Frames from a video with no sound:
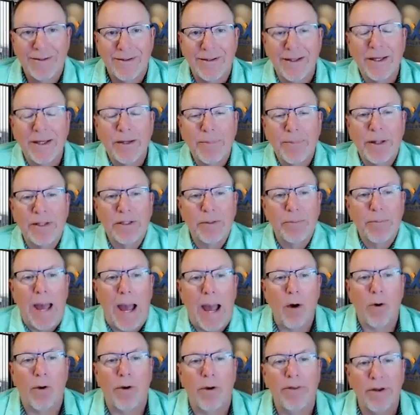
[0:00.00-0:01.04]
Think about the
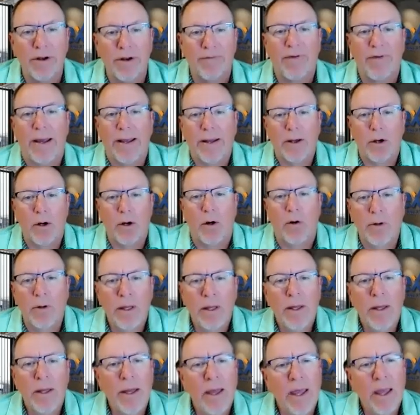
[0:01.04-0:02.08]
power that if I go,
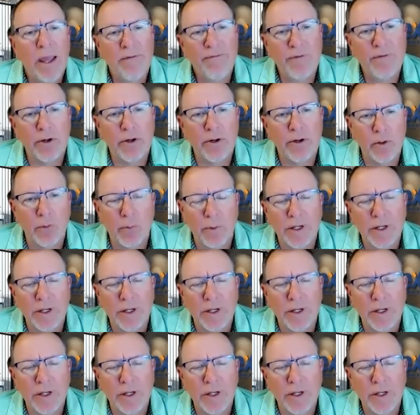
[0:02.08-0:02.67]
hey, Furio,